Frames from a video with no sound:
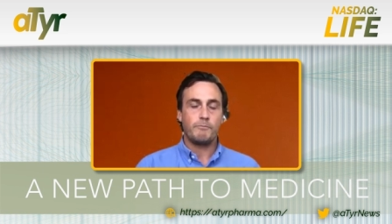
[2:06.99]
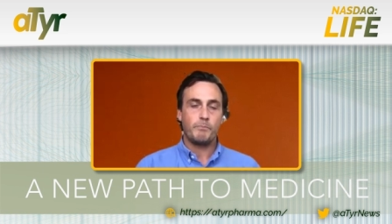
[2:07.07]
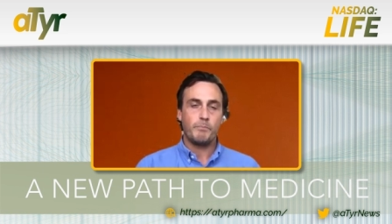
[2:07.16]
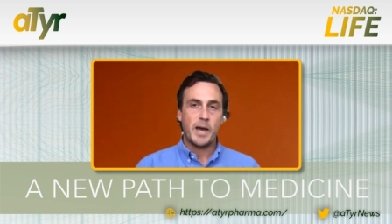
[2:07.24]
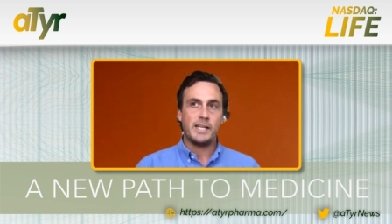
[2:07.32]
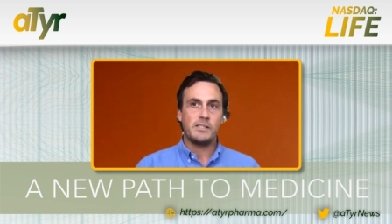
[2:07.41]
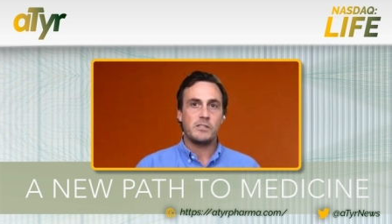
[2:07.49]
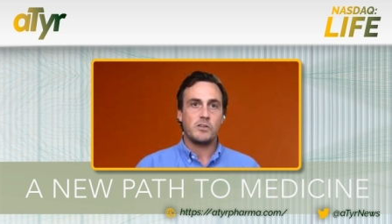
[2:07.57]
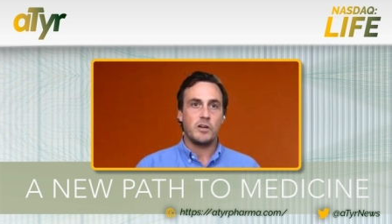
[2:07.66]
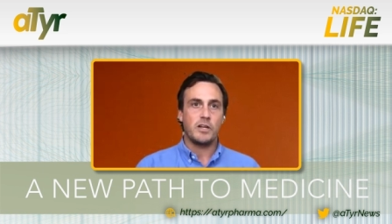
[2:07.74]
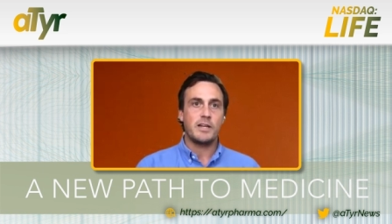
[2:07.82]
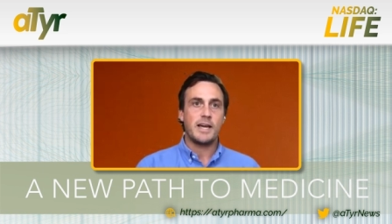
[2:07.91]
based
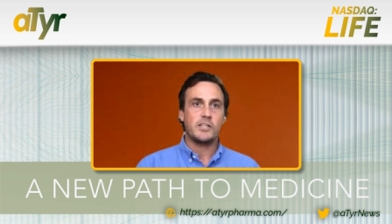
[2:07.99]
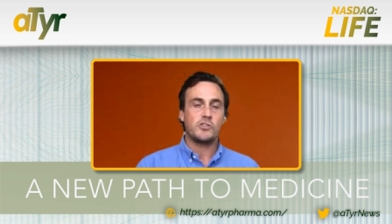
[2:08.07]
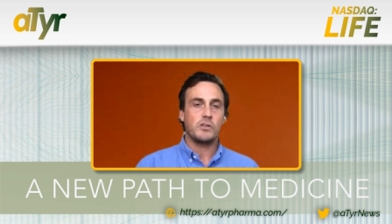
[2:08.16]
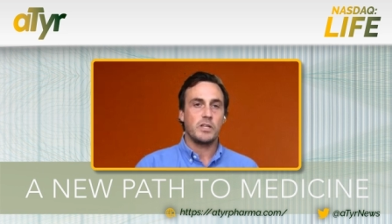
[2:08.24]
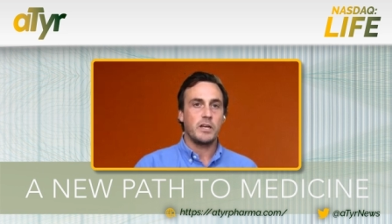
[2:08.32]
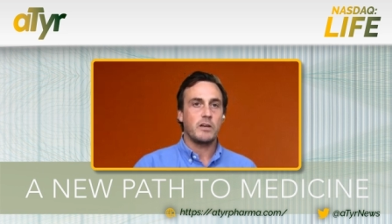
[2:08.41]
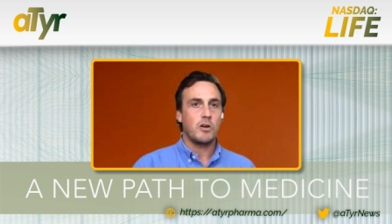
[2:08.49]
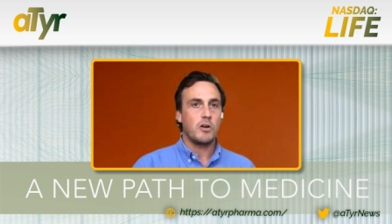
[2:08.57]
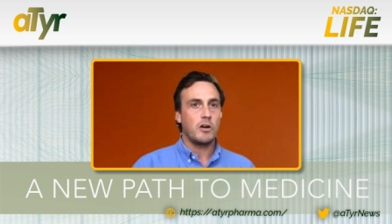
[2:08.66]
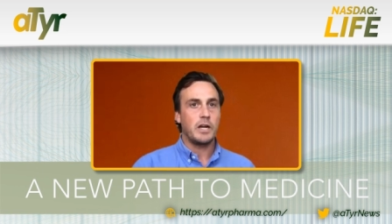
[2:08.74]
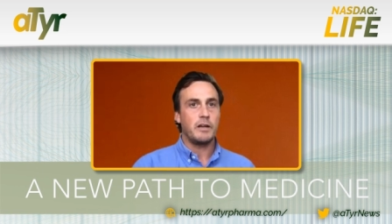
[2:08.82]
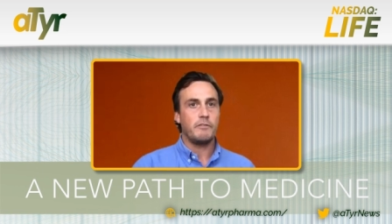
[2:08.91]
on a naturally
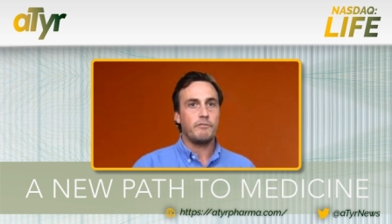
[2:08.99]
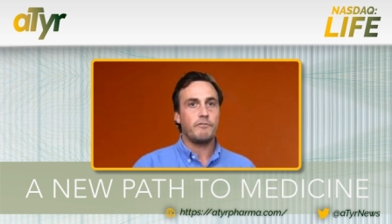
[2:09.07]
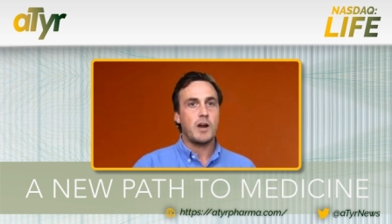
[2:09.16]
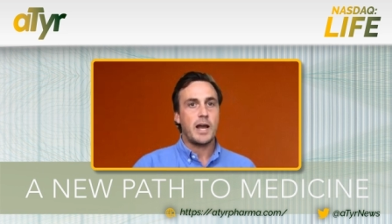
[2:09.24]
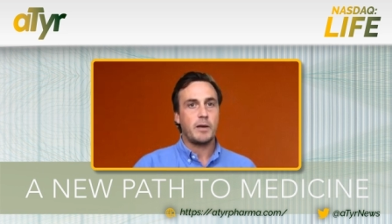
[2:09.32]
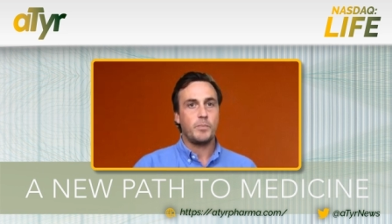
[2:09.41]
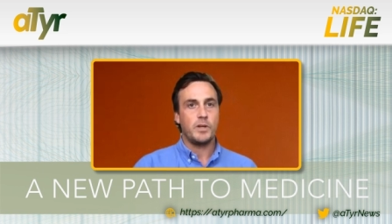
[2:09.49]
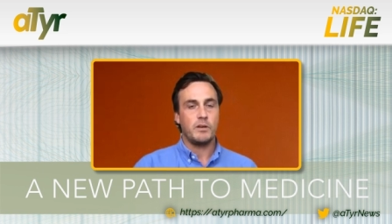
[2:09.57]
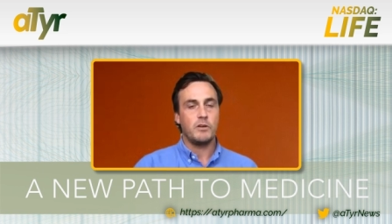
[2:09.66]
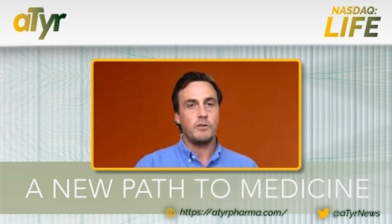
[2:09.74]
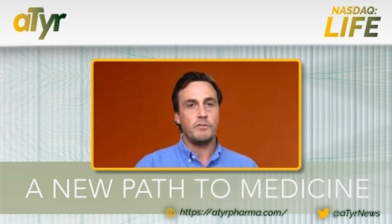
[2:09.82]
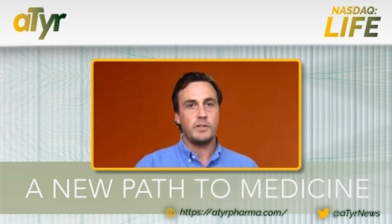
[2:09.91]
occurring fragment
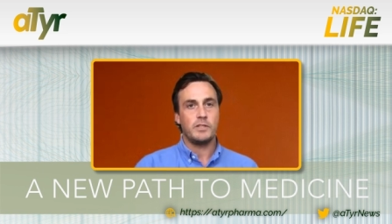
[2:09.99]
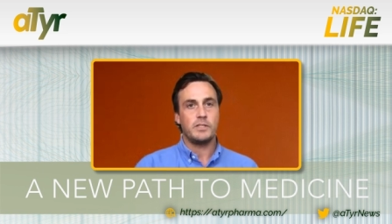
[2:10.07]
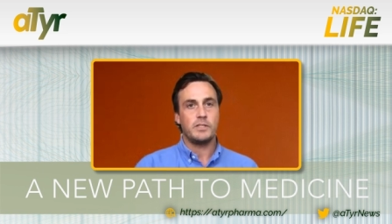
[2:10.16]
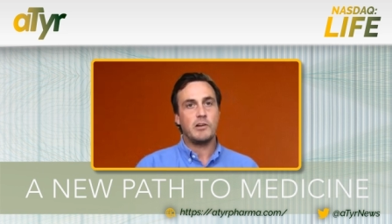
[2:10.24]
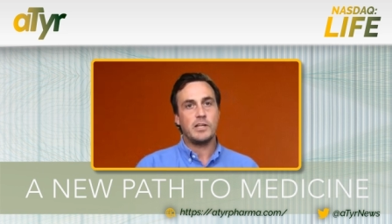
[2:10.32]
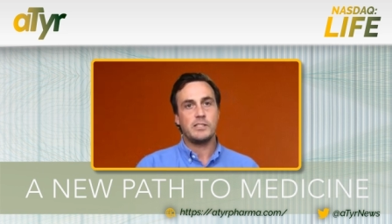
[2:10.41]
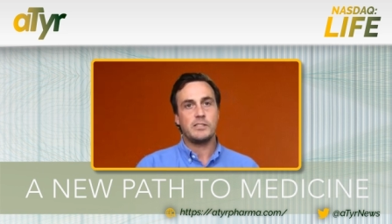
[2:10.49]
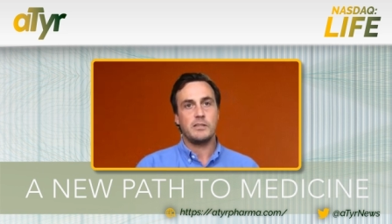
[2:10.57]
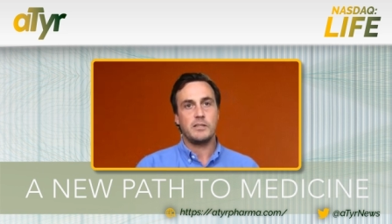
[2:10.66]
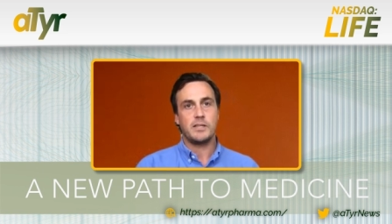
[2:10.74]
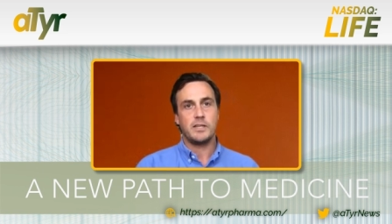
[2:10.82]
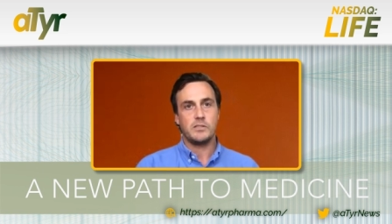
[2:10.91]
of a tRNA
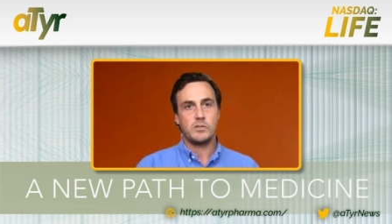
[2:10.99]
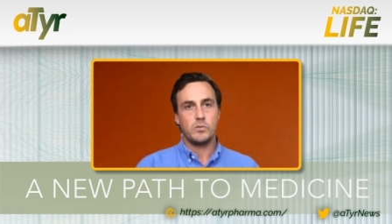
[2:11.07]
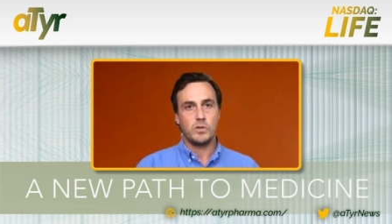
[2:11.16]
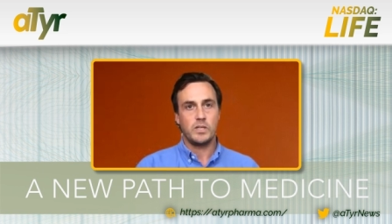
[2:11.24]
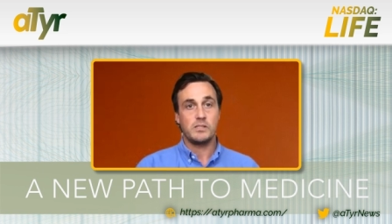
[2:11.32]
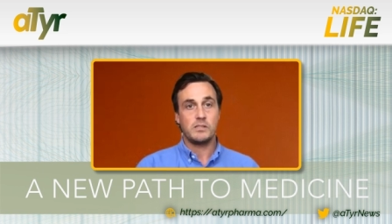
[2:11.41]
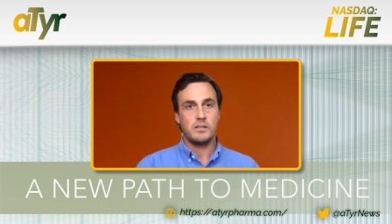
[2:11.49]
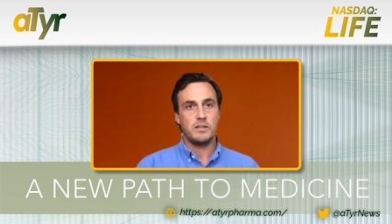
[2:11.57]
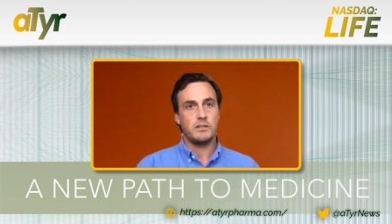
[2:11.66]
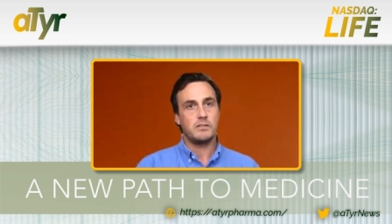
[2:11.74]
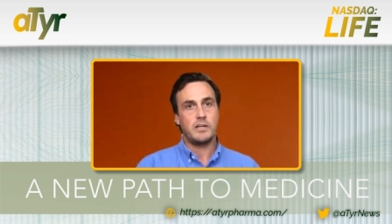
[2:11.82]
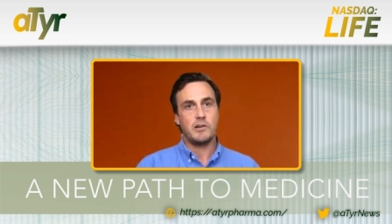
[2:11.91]
synthetase called
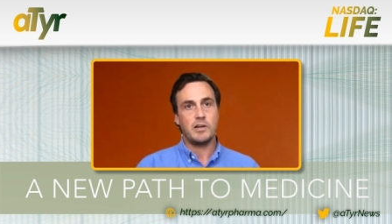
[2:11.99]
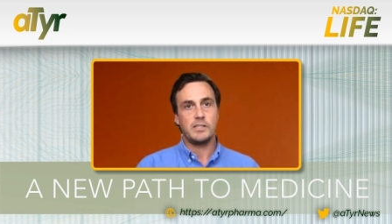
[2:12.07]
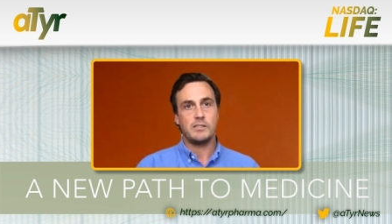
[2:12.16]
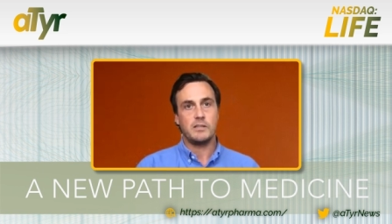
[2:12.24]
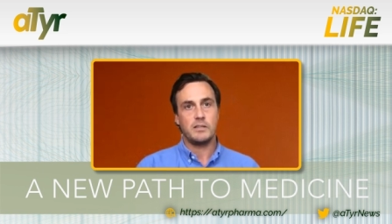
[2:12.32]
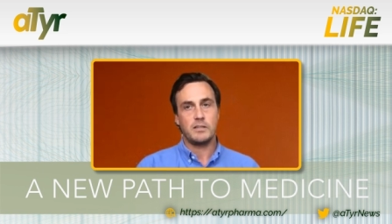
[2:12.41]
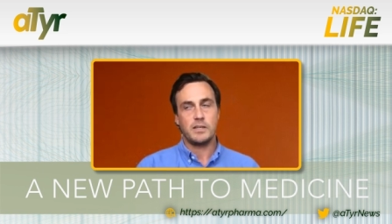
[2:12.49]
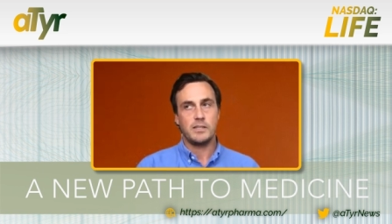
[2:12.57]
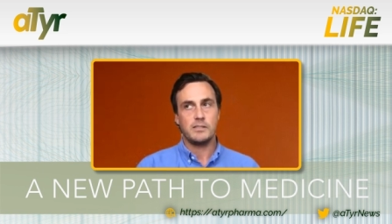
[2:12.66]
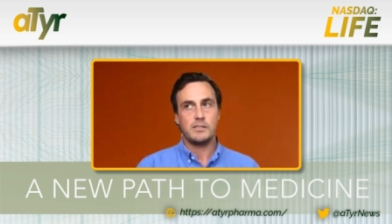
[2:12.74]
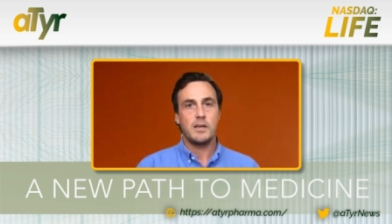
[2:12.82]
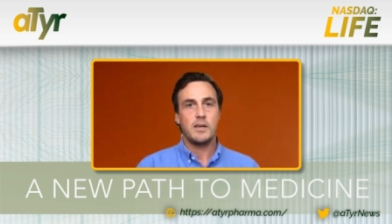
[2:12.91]
histidyl tRNA synthetase